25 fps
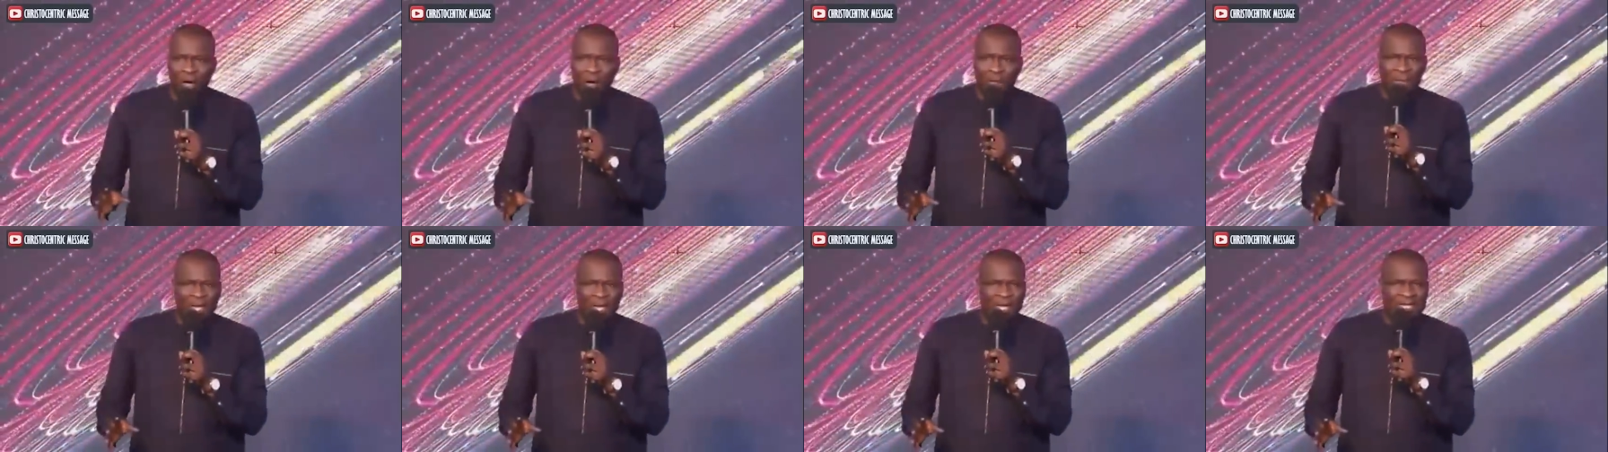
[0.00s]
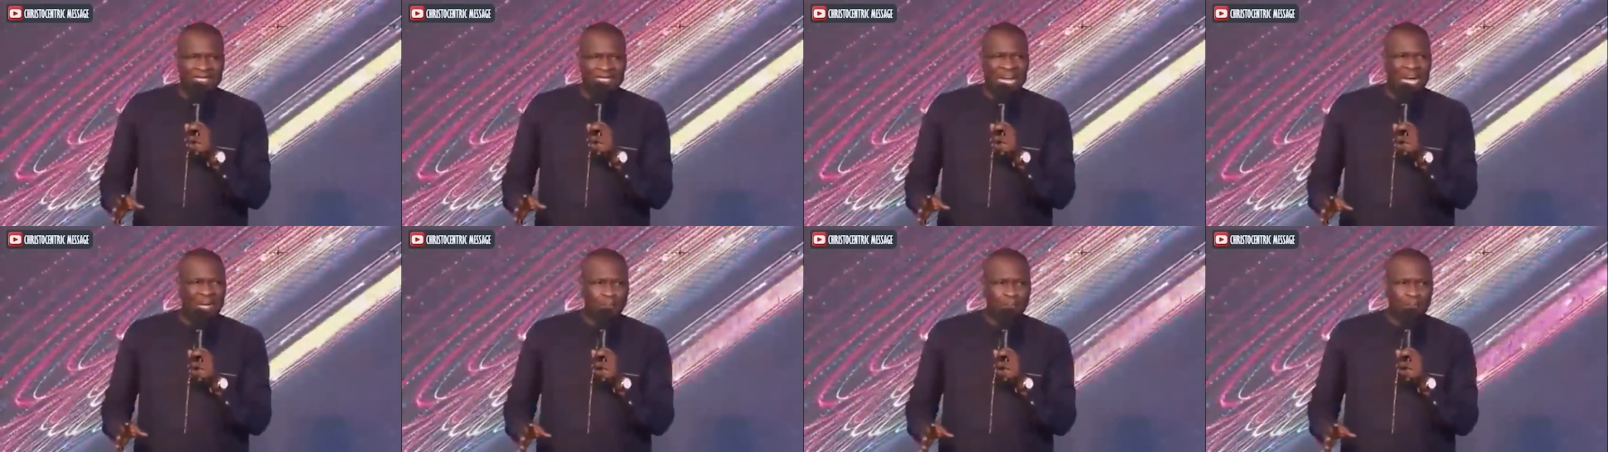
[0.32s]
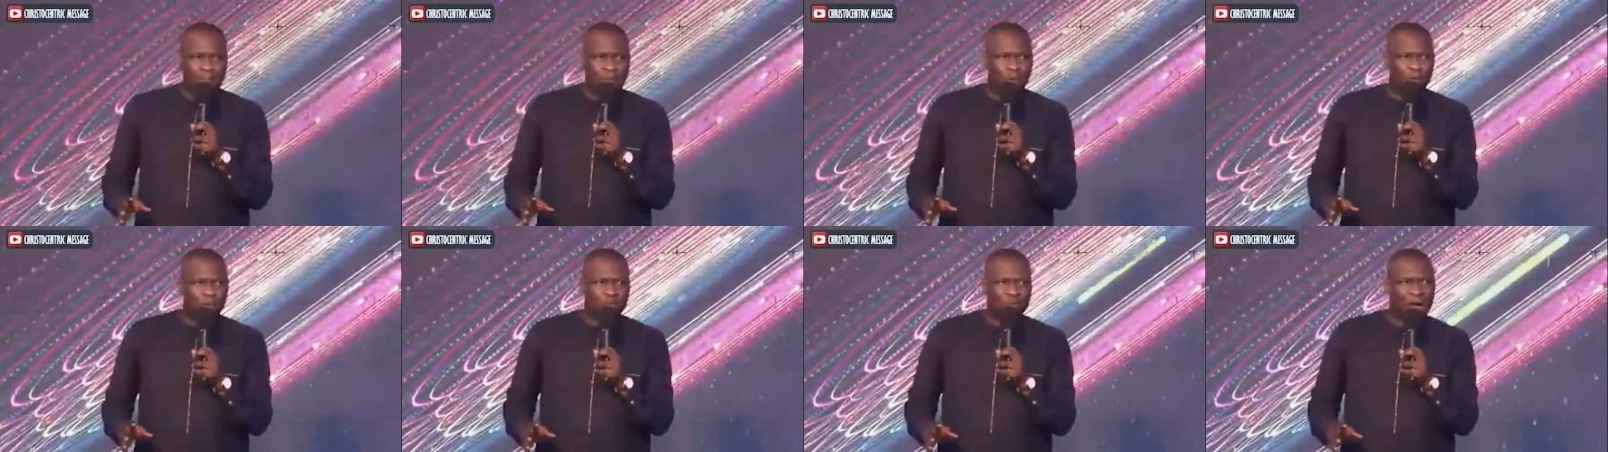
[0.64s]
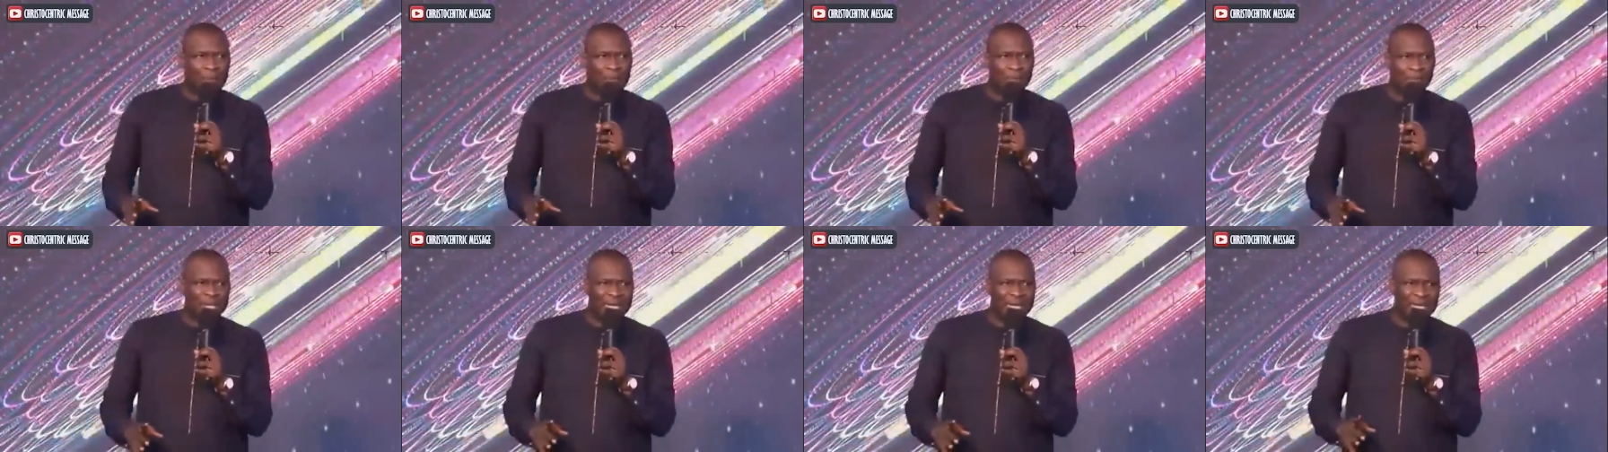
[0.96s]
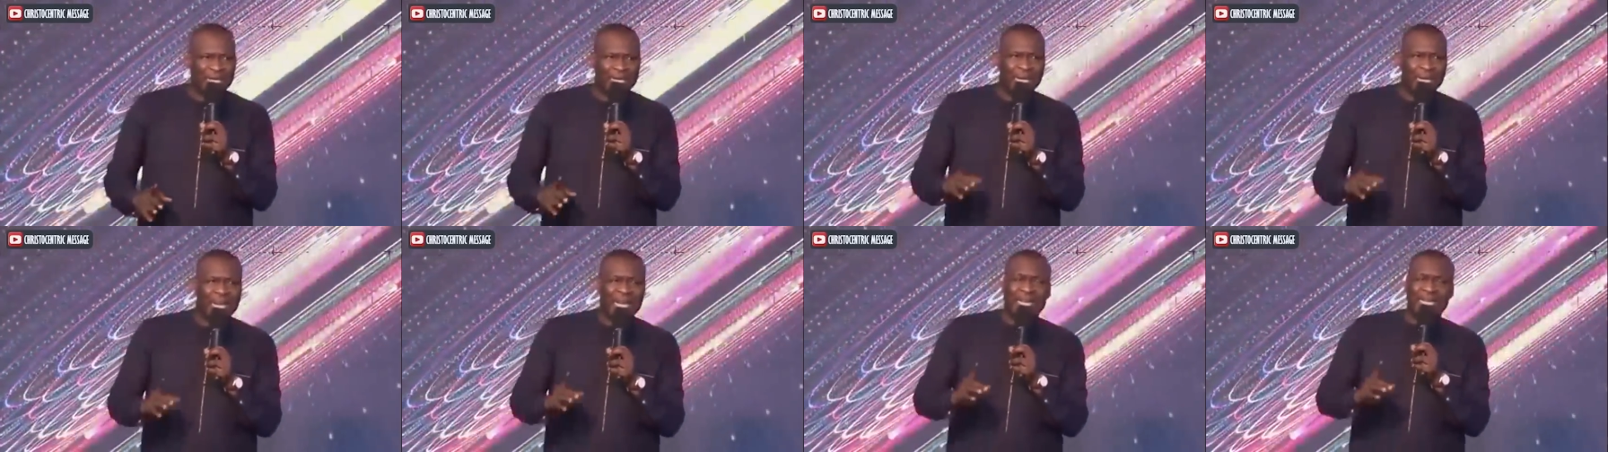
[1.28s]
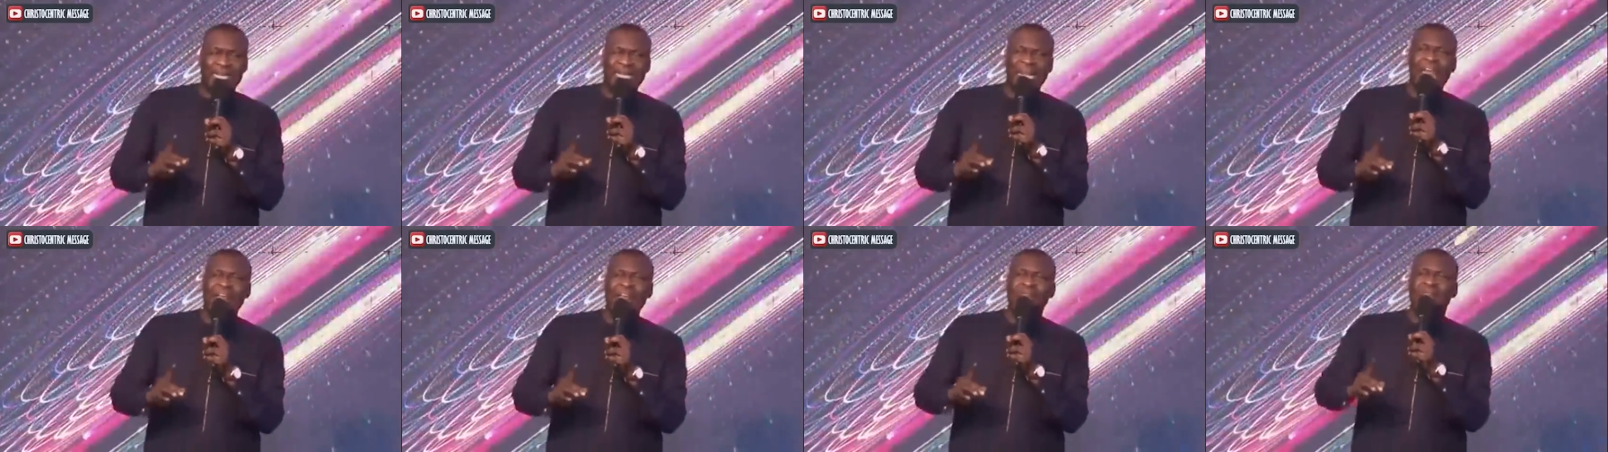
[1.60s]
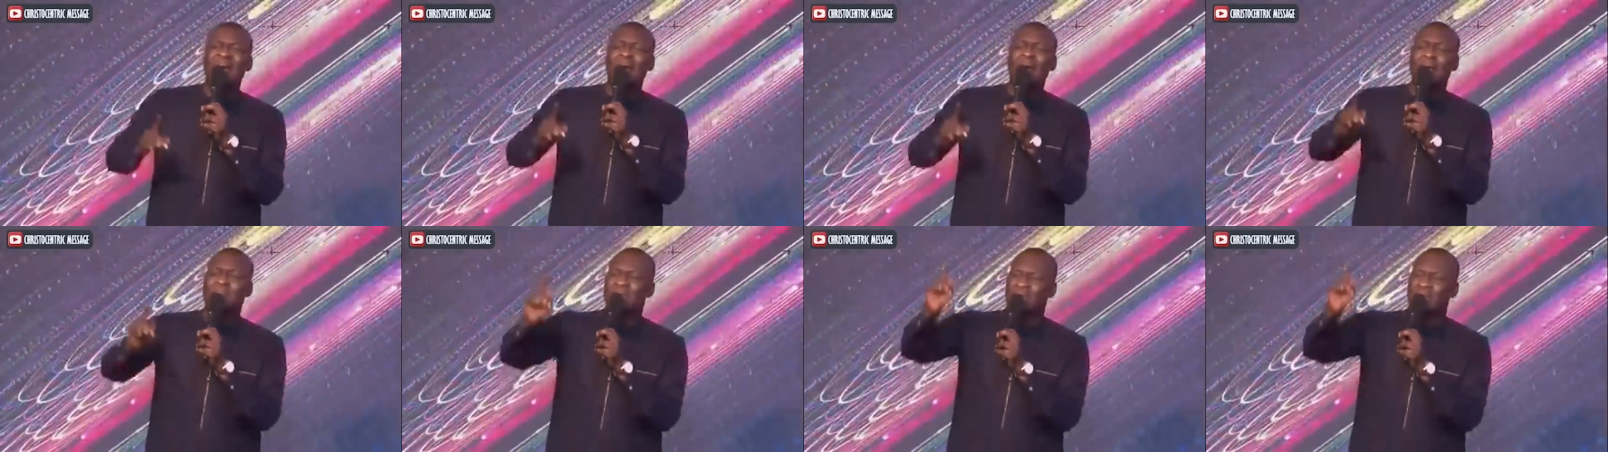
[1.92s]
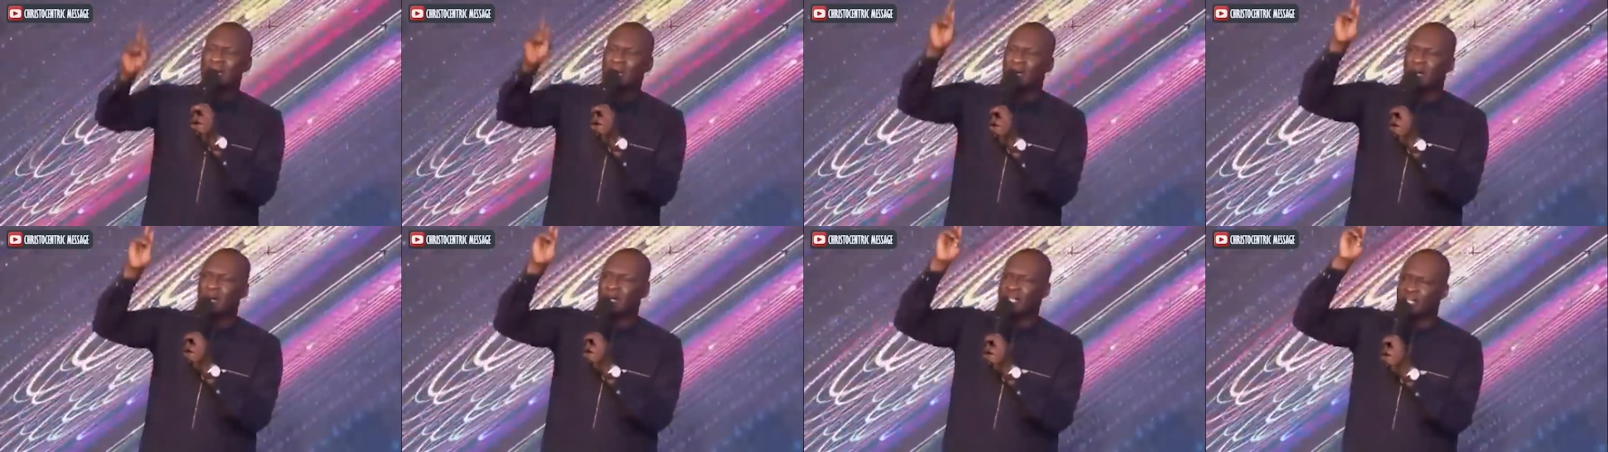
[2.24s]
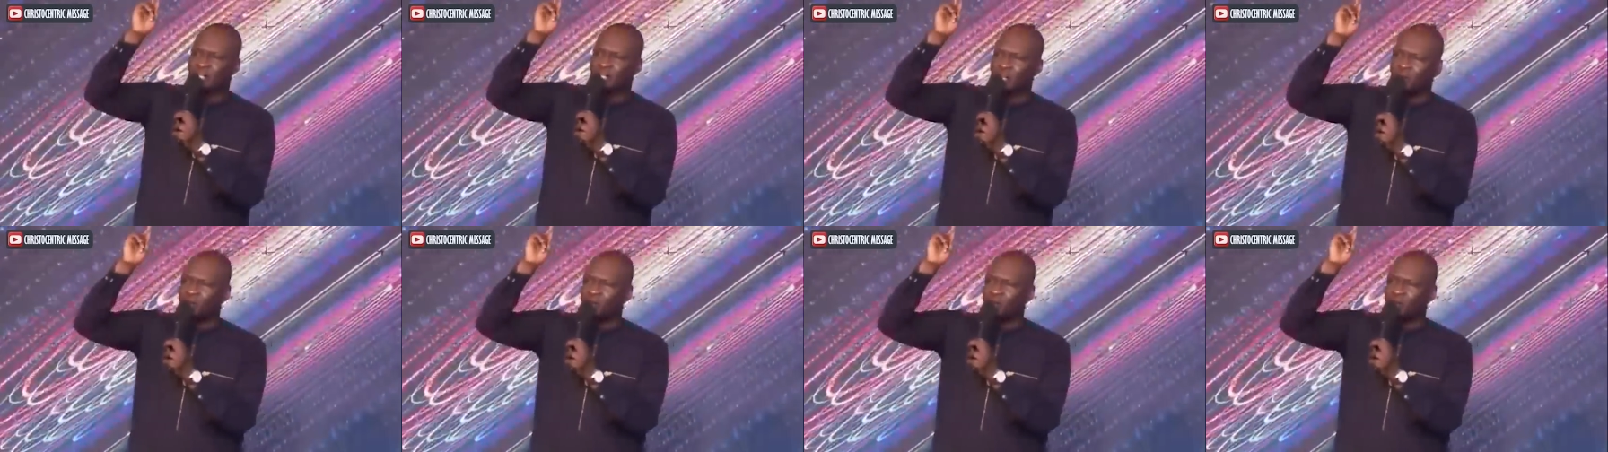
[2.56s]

may that proverb be never be heard in